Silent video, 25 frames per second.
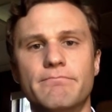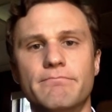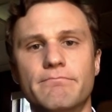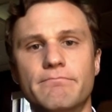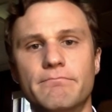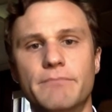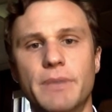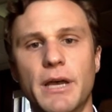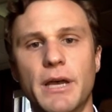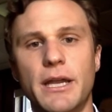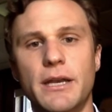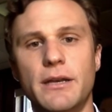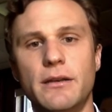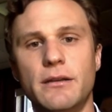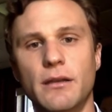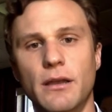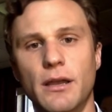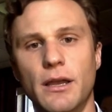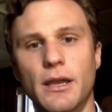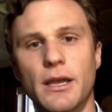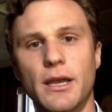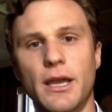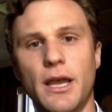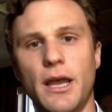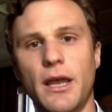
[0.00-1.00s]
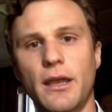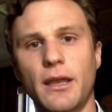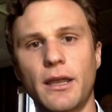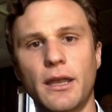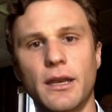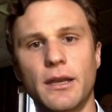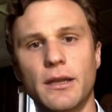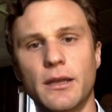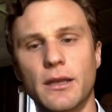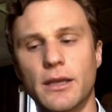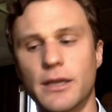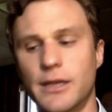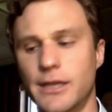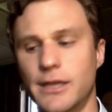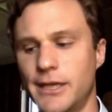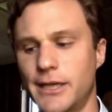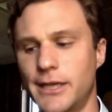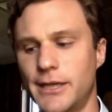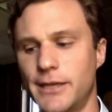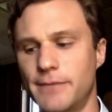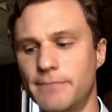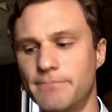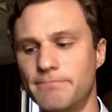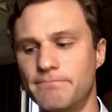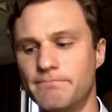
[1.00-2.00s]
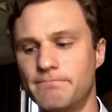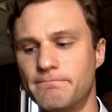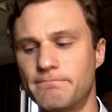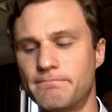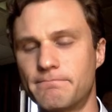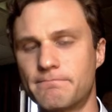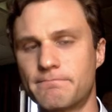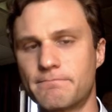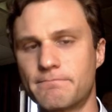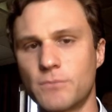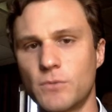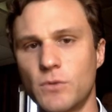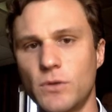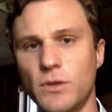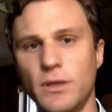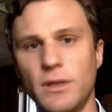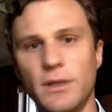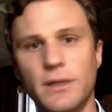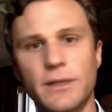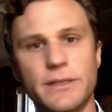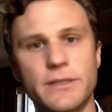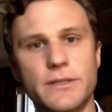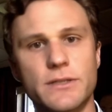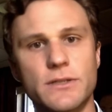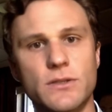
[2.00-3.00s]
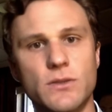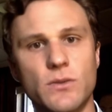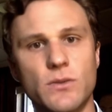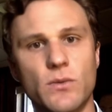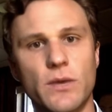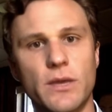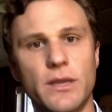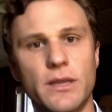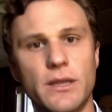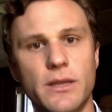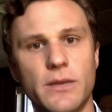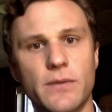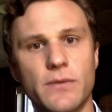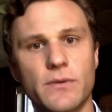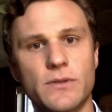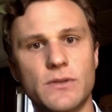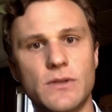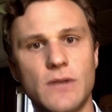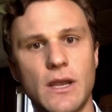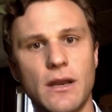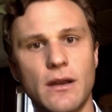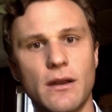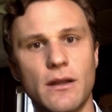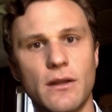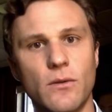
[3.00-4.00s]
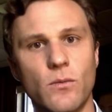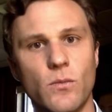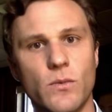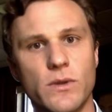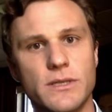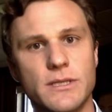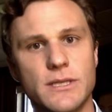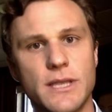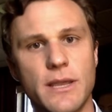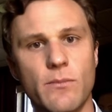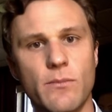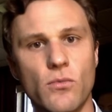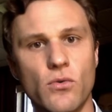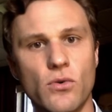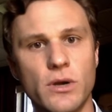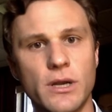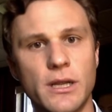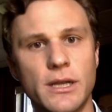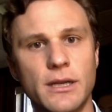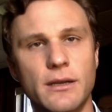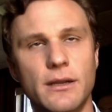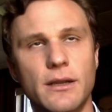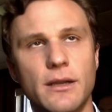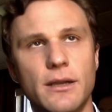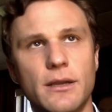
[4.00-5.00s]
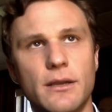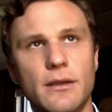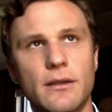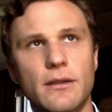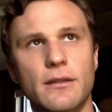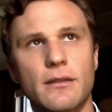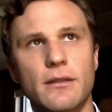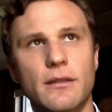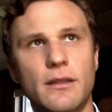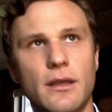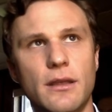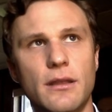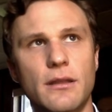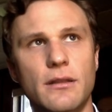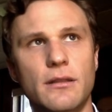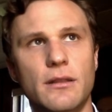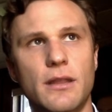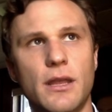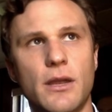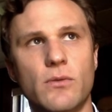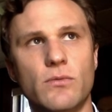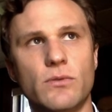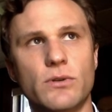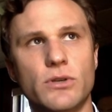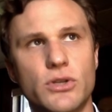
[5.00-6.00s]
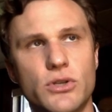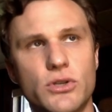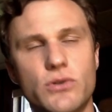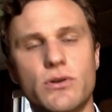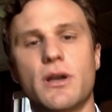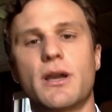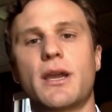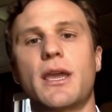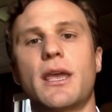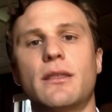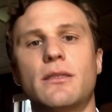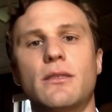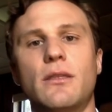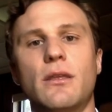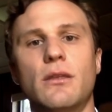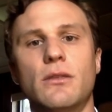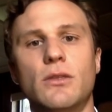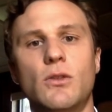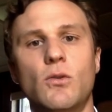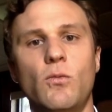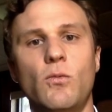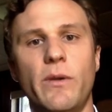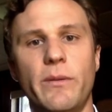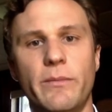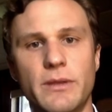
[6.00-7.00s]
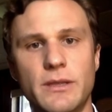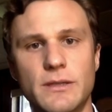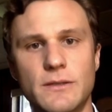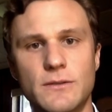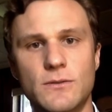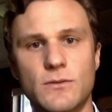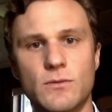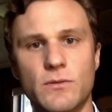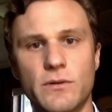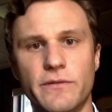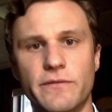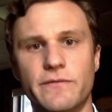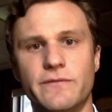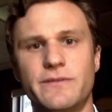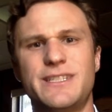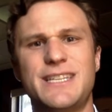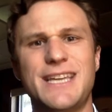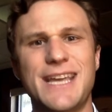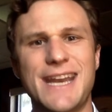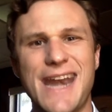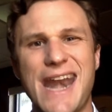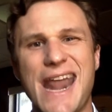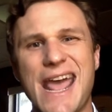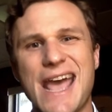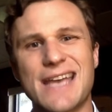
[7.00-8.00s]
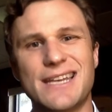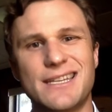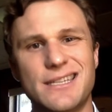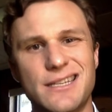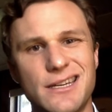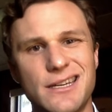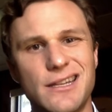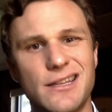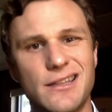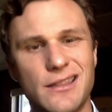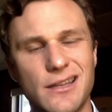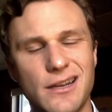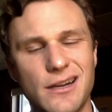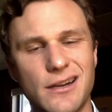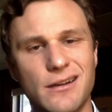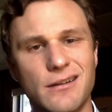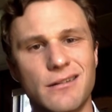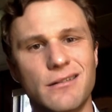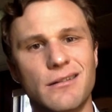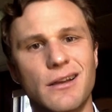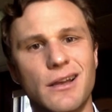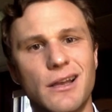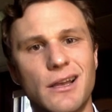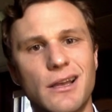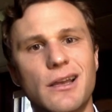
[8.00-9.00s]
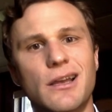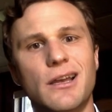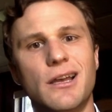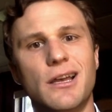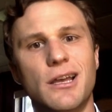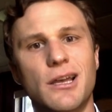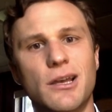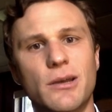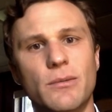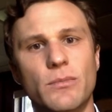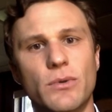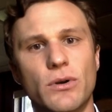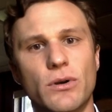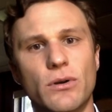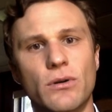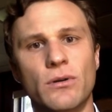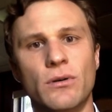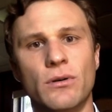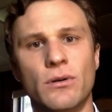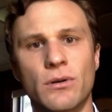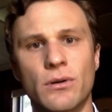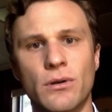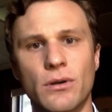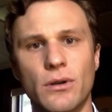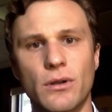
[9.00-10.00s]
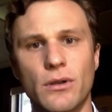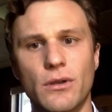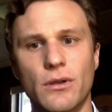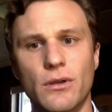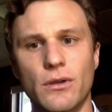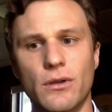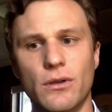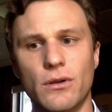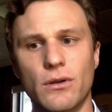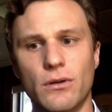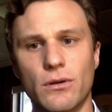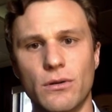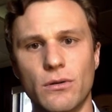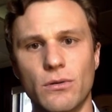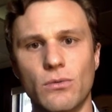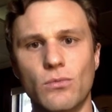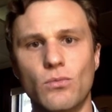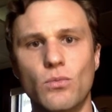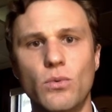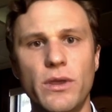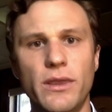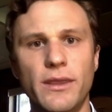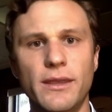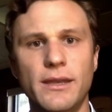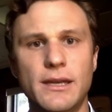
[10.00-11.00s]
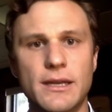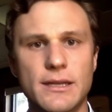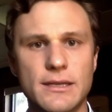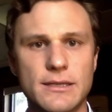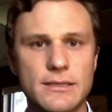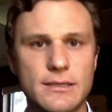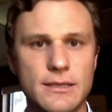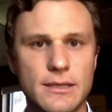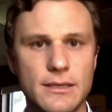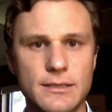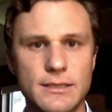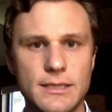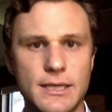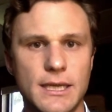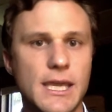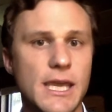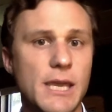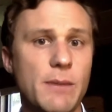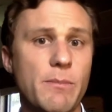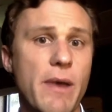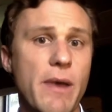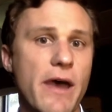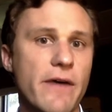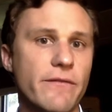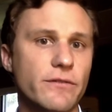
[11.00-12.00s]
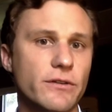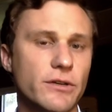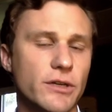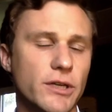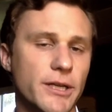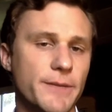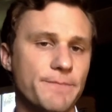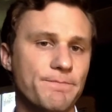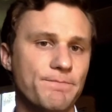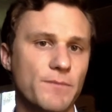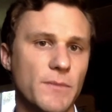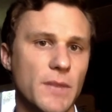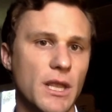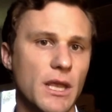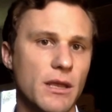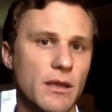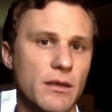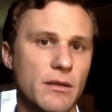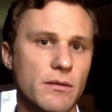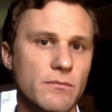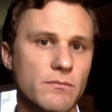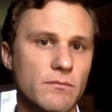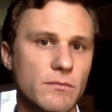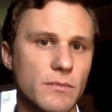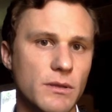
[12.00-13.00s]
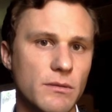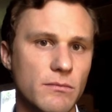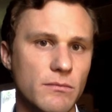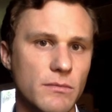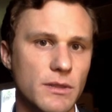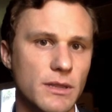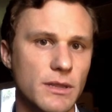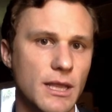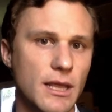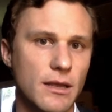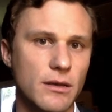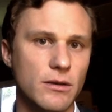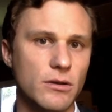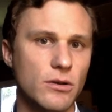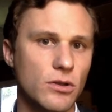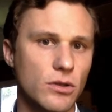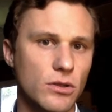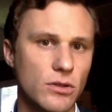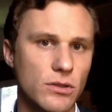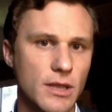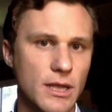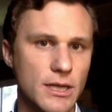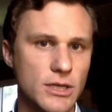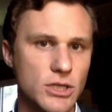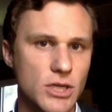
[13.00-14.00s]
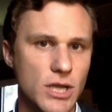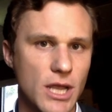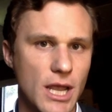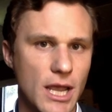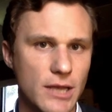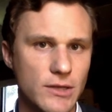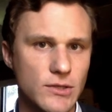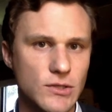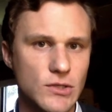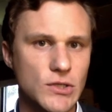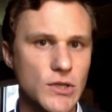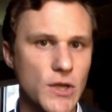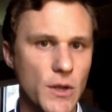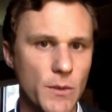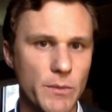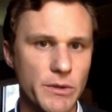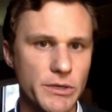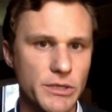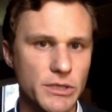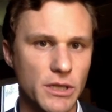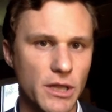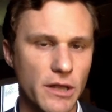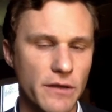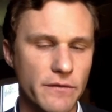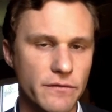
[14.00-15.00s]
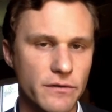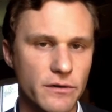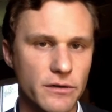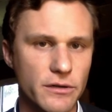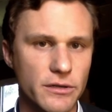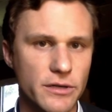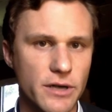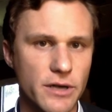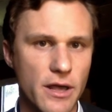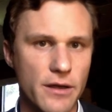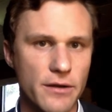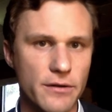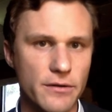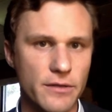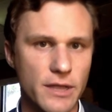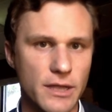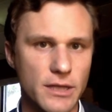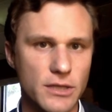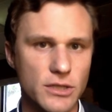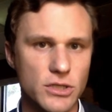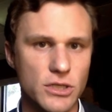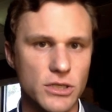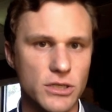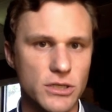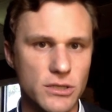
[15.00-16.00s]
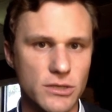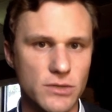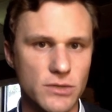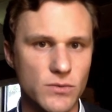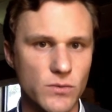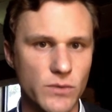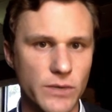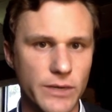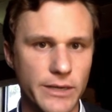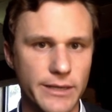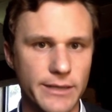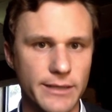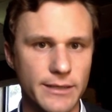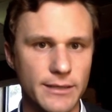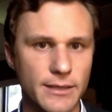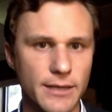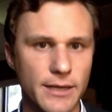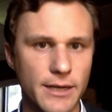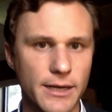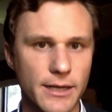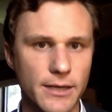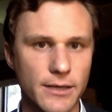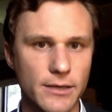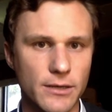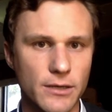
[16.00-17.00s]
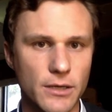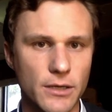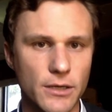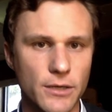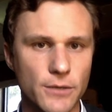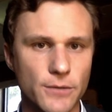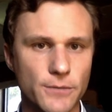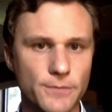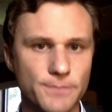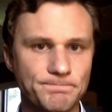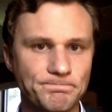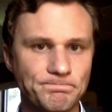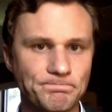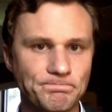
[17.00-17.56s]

but I'm going to really listen to what they were saying on Wednesday morning, that they were struck at the women's sort of tenacity there, her willingness to keep after it, that she had so much love for her daughter that she just wouldn't let it go.